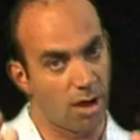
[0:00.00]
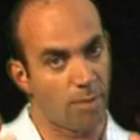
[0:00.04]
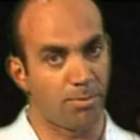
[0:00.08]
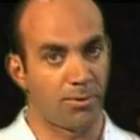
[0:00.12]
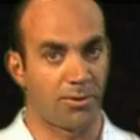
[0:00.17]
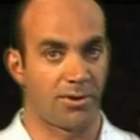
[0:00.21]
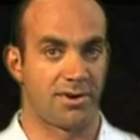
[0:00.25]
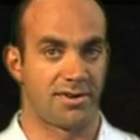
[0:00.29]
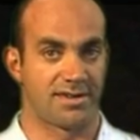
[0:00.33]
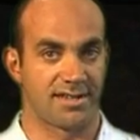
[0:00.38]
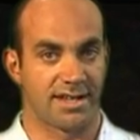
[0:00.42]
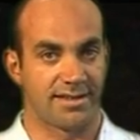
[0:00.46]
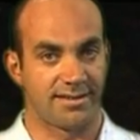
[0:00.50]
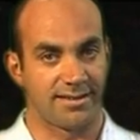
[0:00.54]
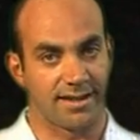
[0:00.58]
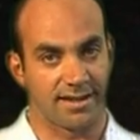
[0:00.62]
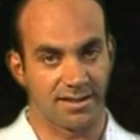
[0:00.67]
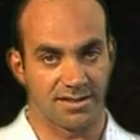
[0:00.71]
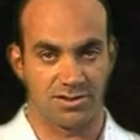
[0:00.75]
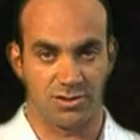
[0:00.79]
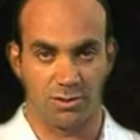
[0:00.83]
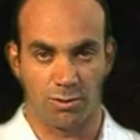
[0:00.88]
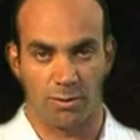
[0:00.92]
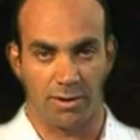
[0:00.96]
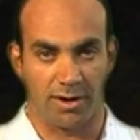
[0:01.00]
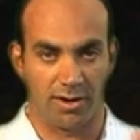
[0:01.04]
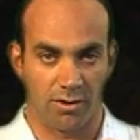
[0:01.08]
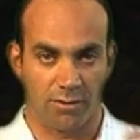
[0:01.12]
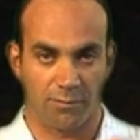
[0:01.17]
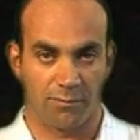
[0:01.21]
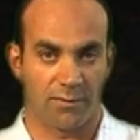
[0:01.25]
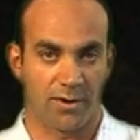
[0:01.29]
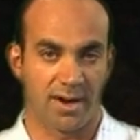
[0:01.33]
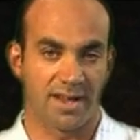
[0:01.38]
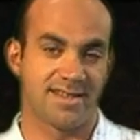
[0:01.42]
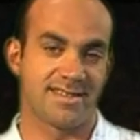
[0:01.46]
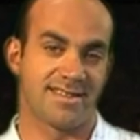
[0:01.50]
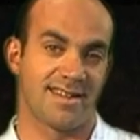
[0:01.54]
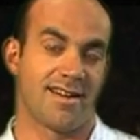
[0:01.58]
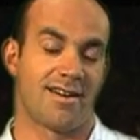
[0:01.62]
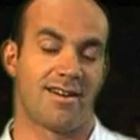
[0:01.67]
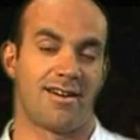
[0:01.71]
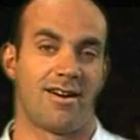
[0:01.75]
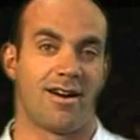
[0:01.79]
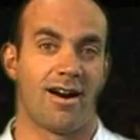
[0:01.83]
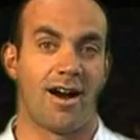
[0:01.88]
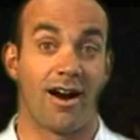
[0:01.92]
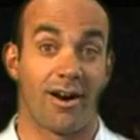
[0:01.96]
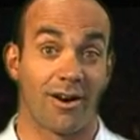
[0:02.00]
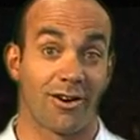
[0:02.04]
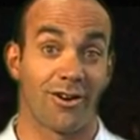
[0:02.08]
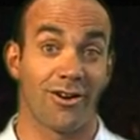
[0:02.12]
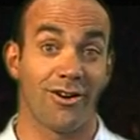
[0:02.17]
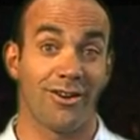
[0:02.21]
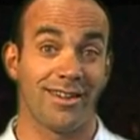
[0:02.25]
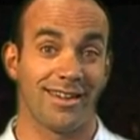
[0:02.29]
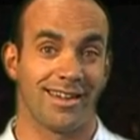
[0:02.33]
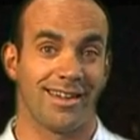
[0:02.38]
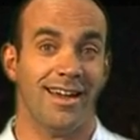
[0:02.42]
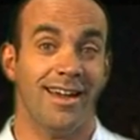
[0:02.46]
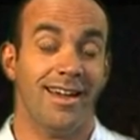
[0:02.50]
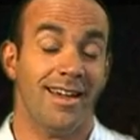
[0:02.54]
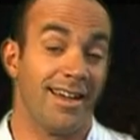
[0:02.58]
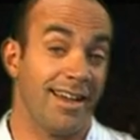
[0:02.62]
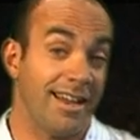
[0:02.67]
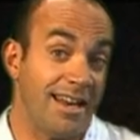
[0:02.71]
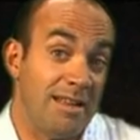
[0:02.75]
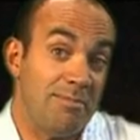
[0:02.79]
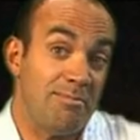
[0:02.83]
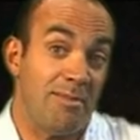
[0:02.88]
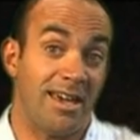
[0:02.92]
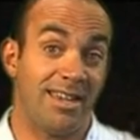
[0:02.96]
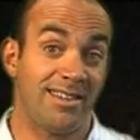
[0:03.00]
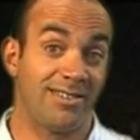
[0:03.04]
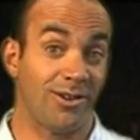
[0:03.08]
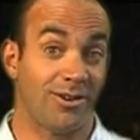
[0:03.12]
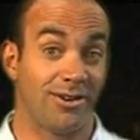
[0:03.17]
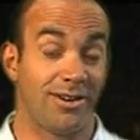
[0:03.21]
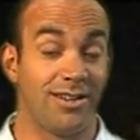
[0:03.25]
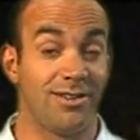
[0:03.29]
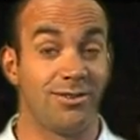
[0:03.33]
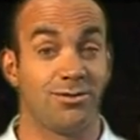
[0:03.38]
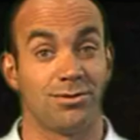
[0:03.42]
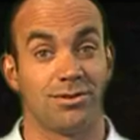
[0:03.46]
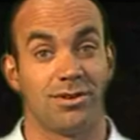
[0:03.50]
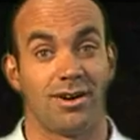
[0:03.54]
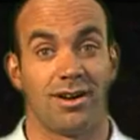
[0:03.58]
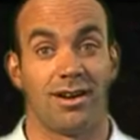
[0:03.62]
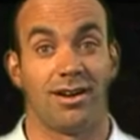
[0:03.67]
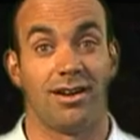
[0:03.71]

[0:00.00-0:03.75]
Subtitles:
Doppler that tells you where your friends are going. And it may turn into,